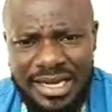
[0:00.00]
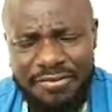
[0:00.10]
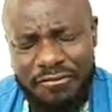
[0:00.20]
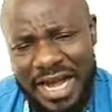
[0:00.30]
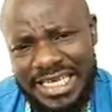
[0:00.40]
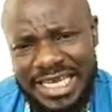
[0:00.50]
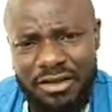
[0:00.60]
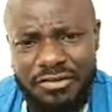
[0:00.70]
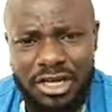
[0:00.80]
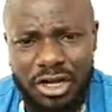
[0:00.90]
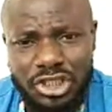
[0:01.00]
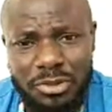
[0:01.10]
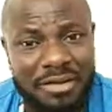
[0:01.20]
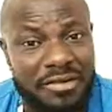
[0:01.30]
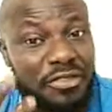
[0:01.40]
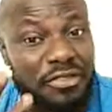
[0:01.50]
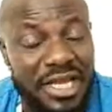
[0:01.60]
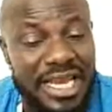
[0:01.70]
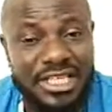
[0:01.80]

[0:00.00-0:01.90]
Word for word: the final of the long jump. Having three